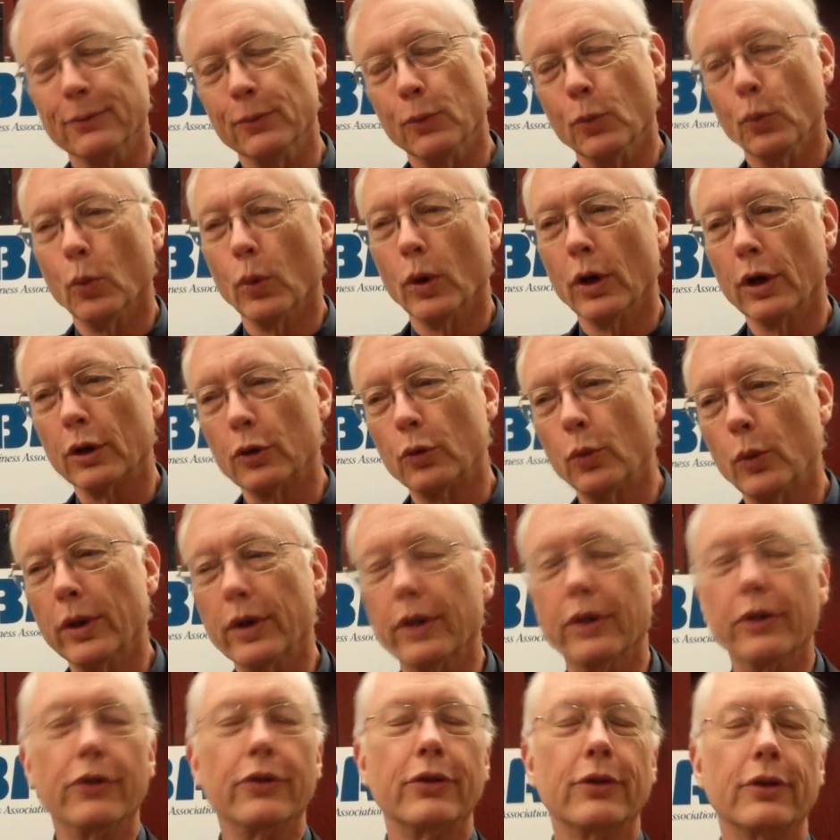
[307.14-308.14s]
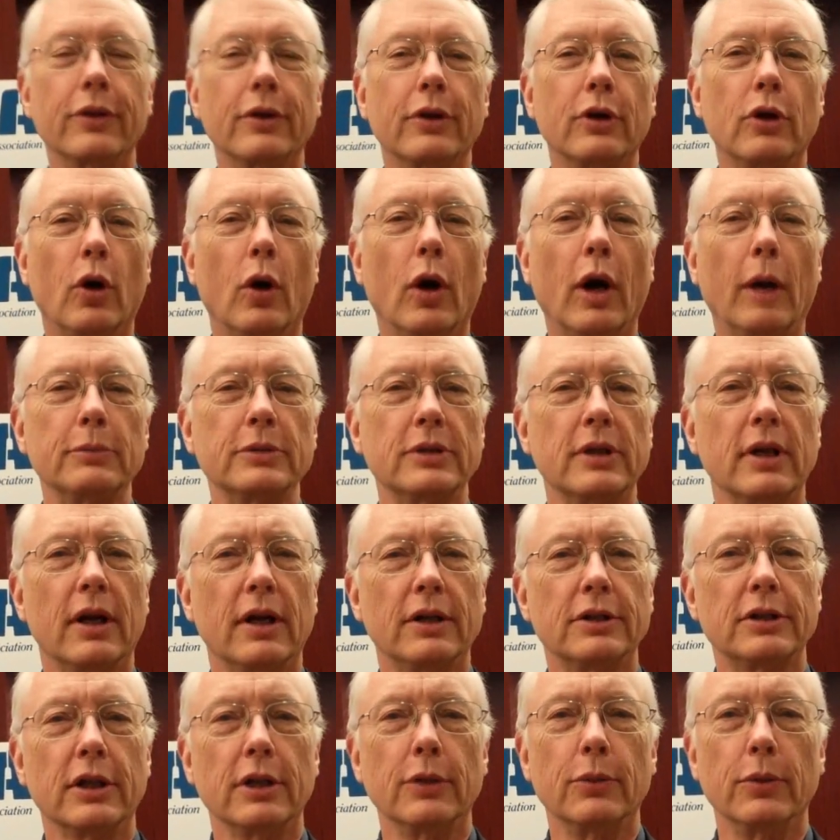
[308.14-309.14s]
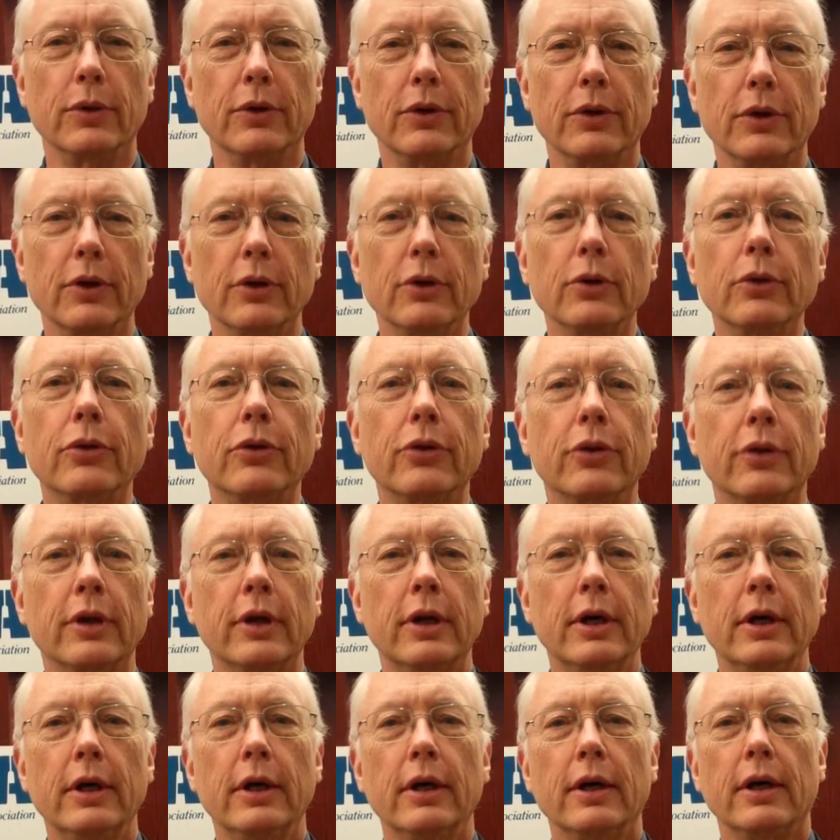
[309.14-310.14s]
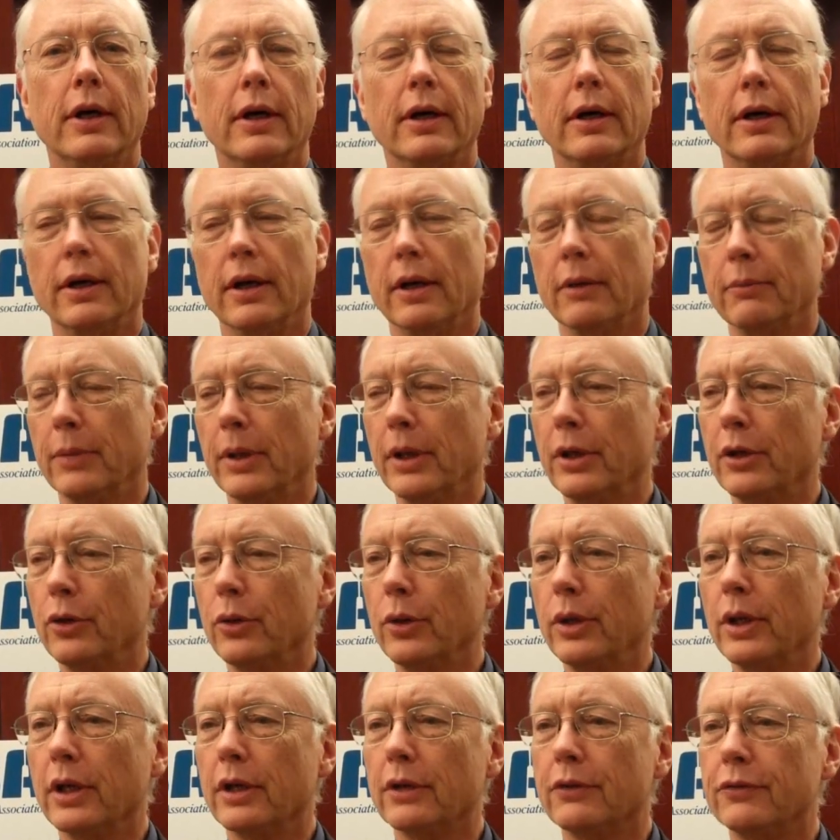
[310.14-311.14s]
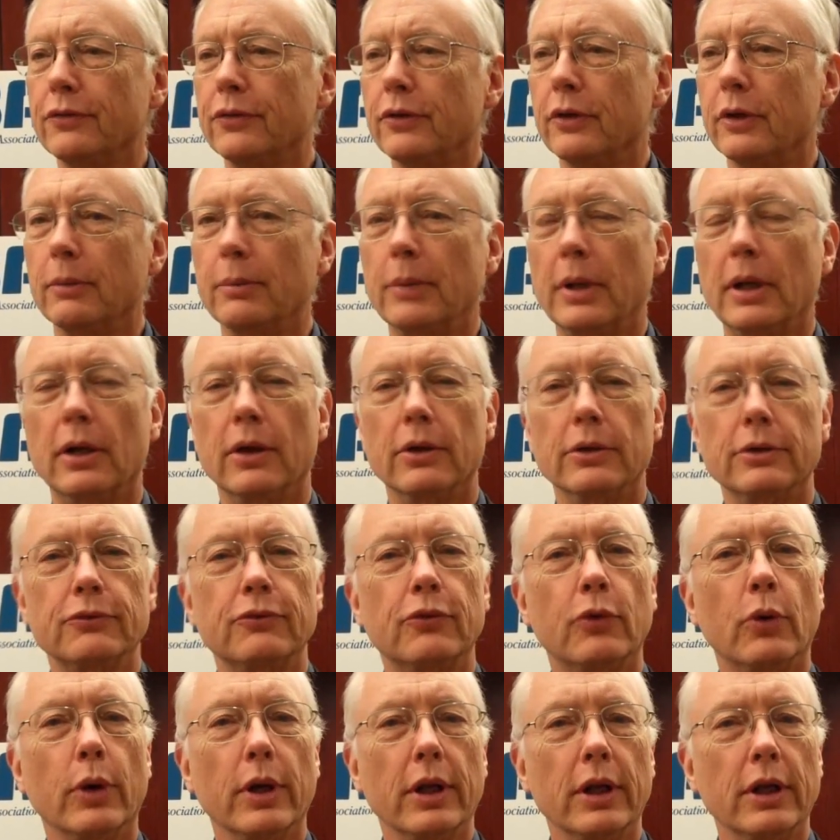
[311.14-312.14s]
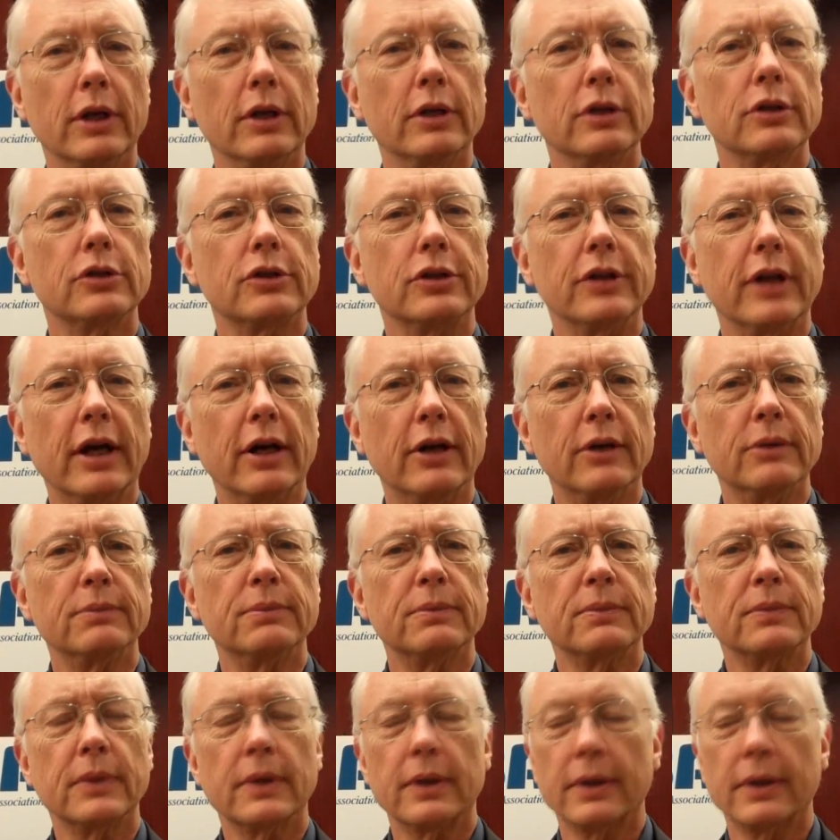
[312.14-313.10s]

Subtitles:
I work with co-ops largely with youth. I've been doing it for about 40 years now.